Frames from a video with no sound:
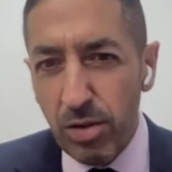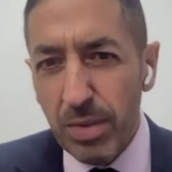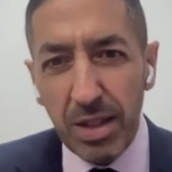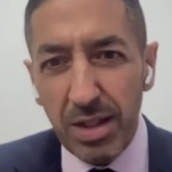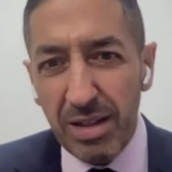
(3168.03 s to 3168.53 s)
you
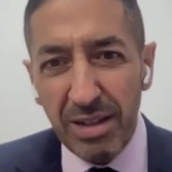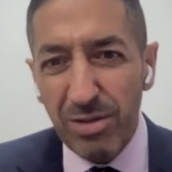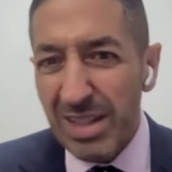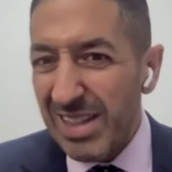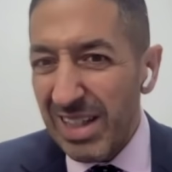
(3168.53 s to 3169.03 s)
know, Mark,
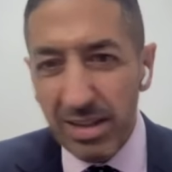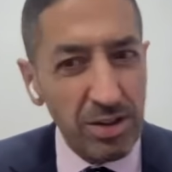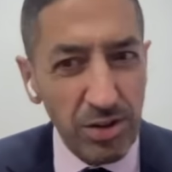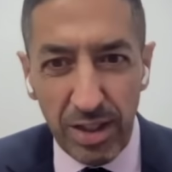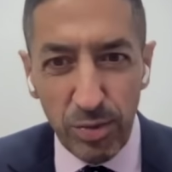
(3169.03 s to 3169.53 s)
I really
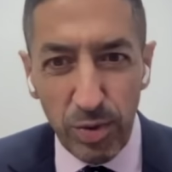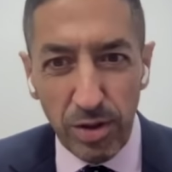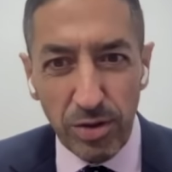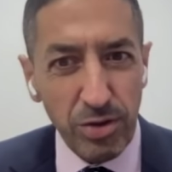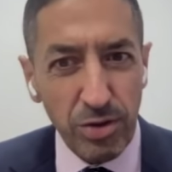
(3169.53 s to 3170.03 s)
can't understand the
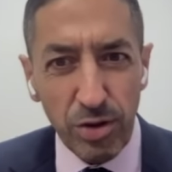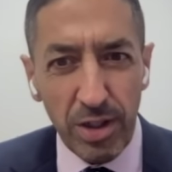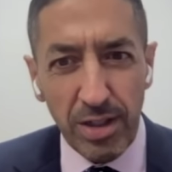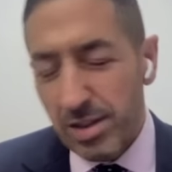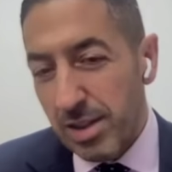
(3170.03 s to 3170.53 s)
world through
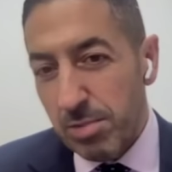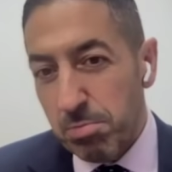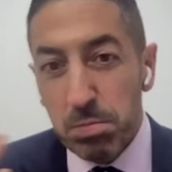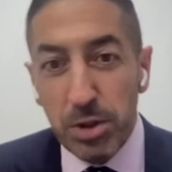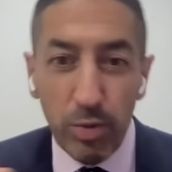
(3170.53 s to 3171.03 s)
your lens.
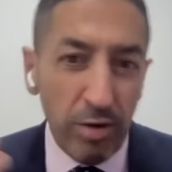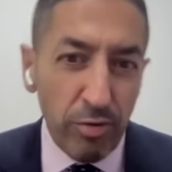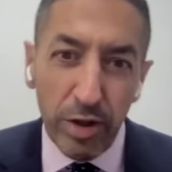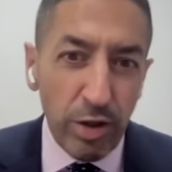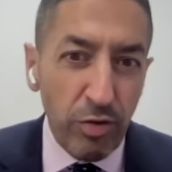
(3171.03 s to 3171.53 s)
Like, you know,
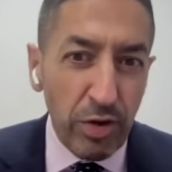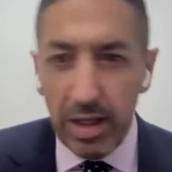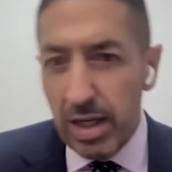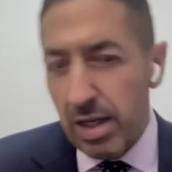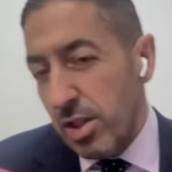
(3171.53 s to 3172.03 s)
we have very
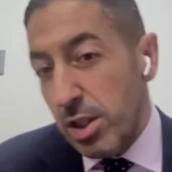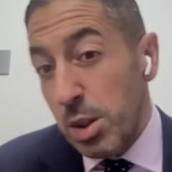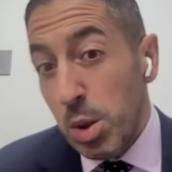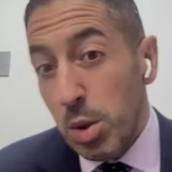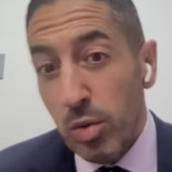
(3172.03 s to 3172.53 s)
different lives. I
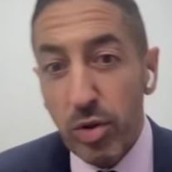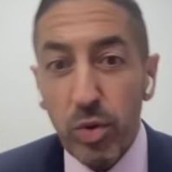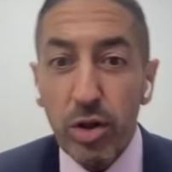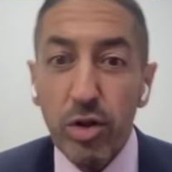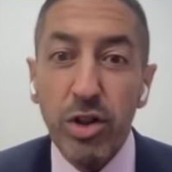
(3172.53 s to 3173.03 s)
actually don't know
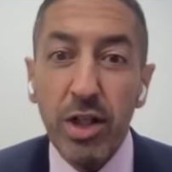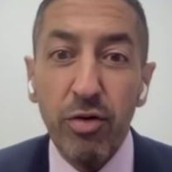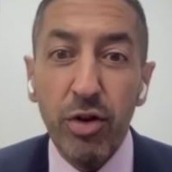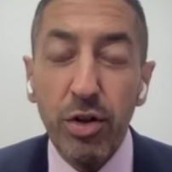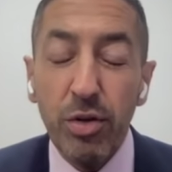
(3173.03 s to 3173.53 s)
what the world looks
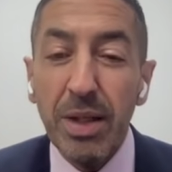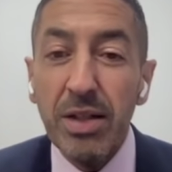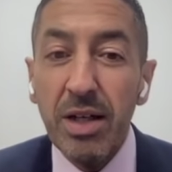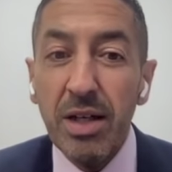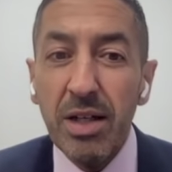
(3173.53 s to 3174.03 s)
like for you,
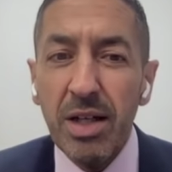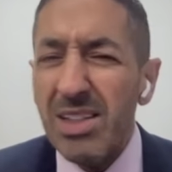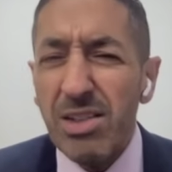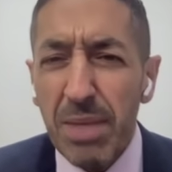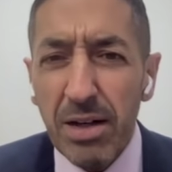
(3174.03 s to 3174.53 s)
but
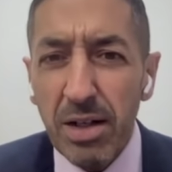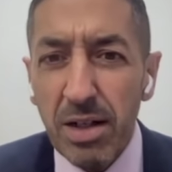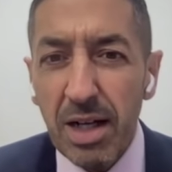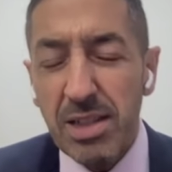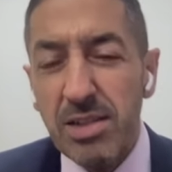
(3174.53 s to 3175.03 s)
it doesn't
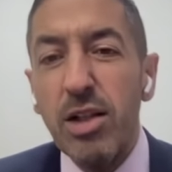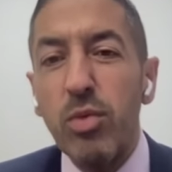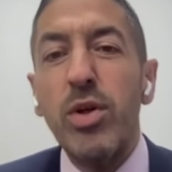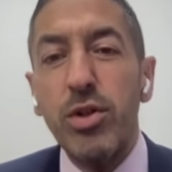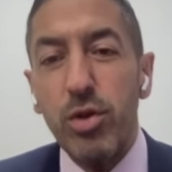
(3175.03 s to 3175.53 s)
matter. I
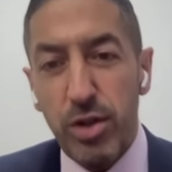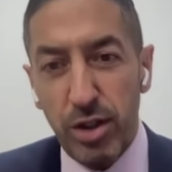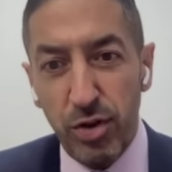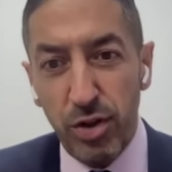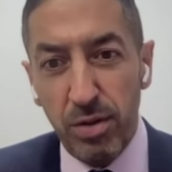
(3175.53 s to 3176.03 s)
still want good
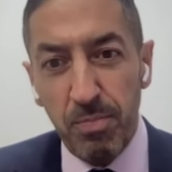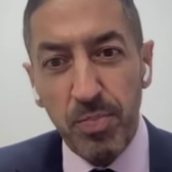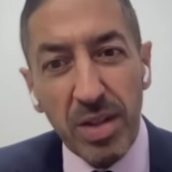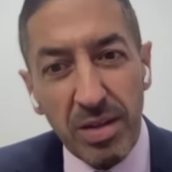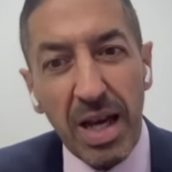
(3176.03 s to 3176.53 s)
things for you.
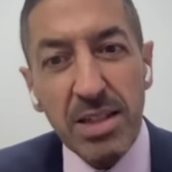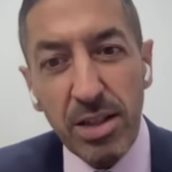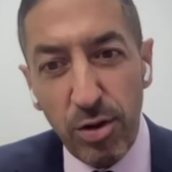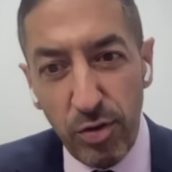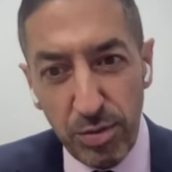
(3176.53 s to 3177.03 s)

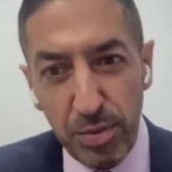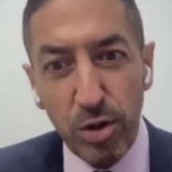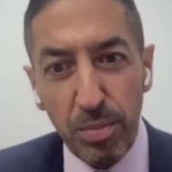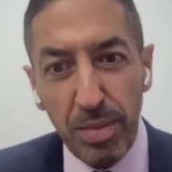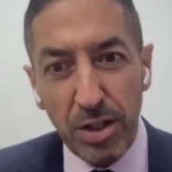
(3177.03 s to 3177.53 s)
That's the difference
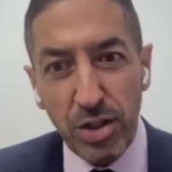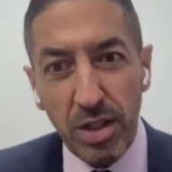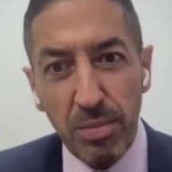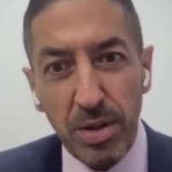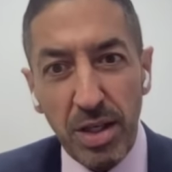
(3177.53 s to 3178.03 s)
between
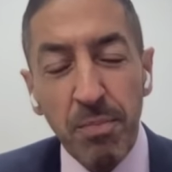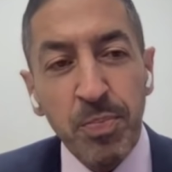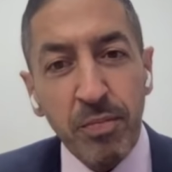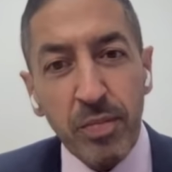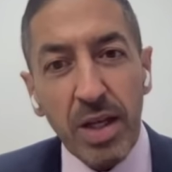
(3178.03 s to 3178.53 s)
compassion and empathy.
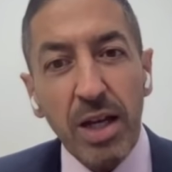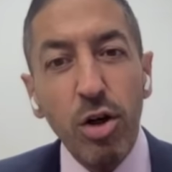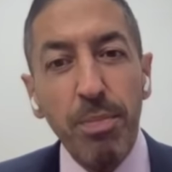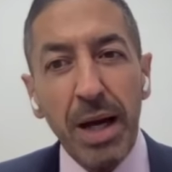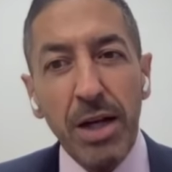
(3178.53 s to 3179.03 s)

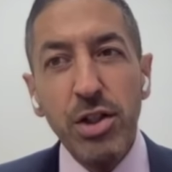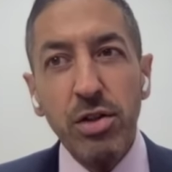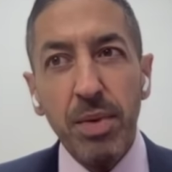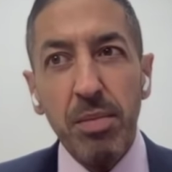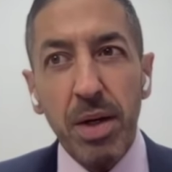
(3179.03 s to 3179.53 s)
And
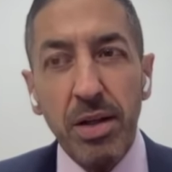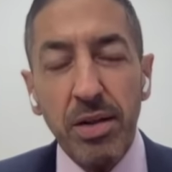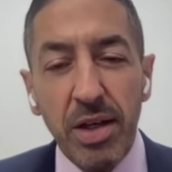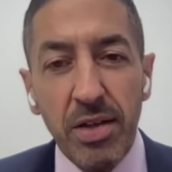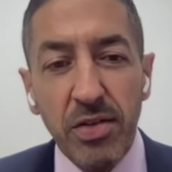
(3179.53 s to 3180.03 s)
compassion, to my
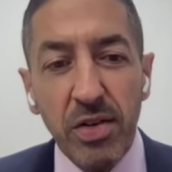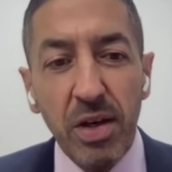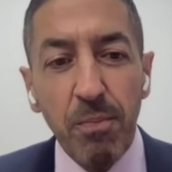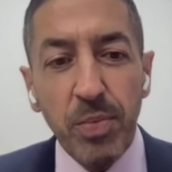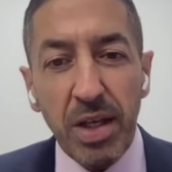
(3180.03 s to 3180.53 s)
mind,
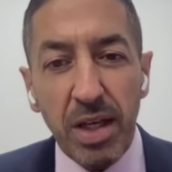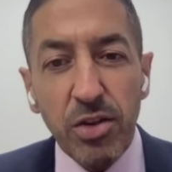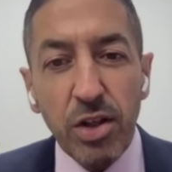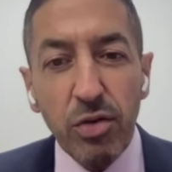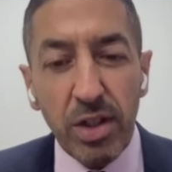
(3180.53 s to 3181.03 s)
is
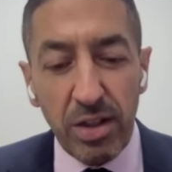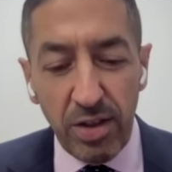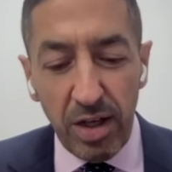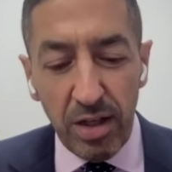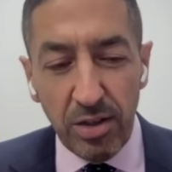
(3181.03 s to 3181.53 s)

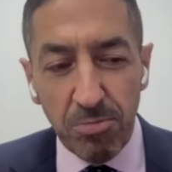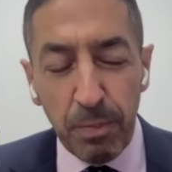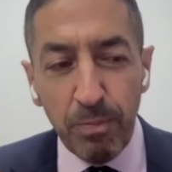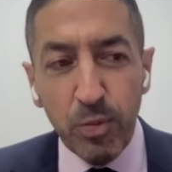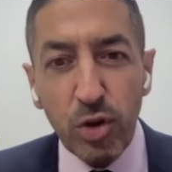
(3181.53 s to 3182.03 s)
integrally tied
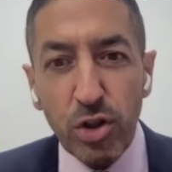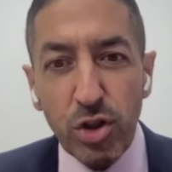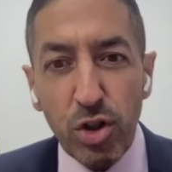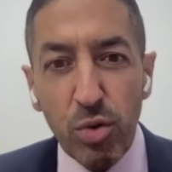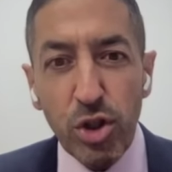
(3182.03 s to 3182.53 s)
to
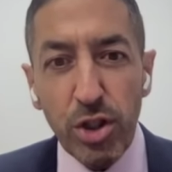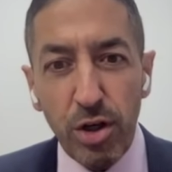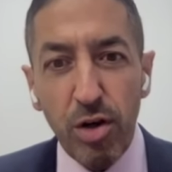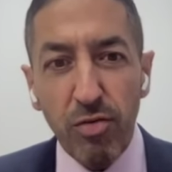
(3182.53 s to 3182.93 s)
this notion